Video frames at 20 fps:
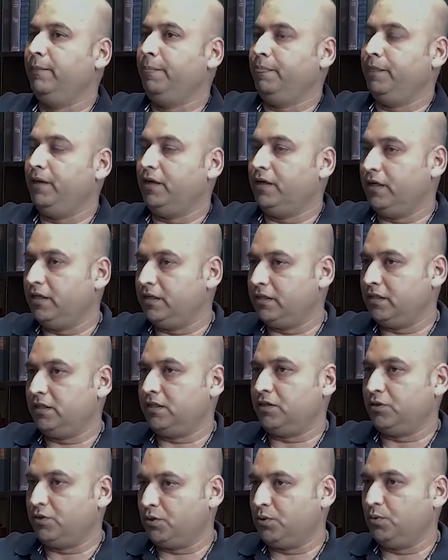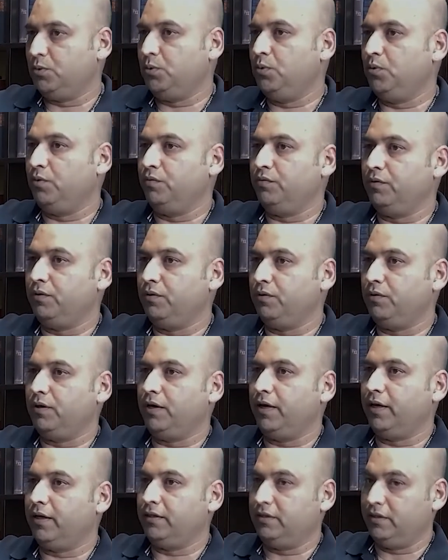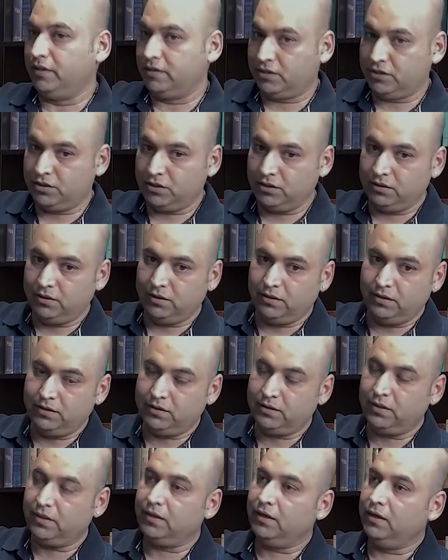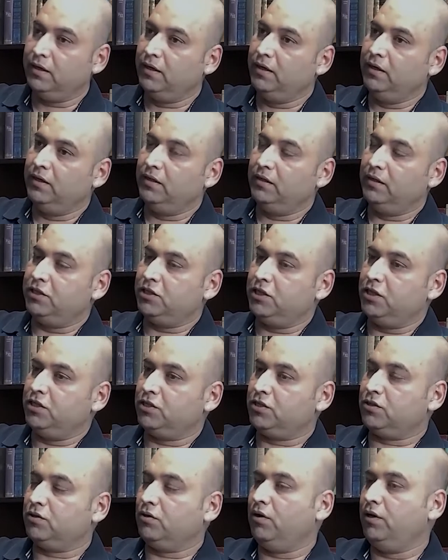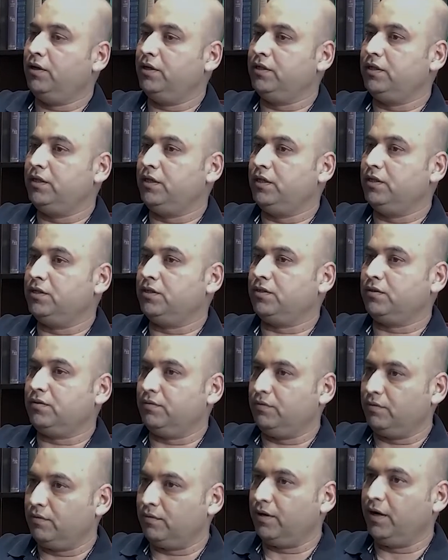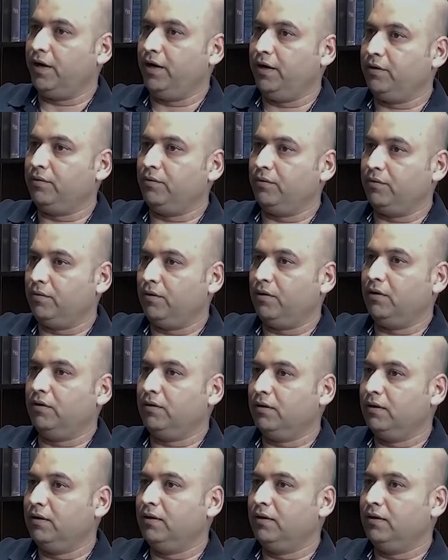that is it true, or like this, is it this astrology is right or wrong.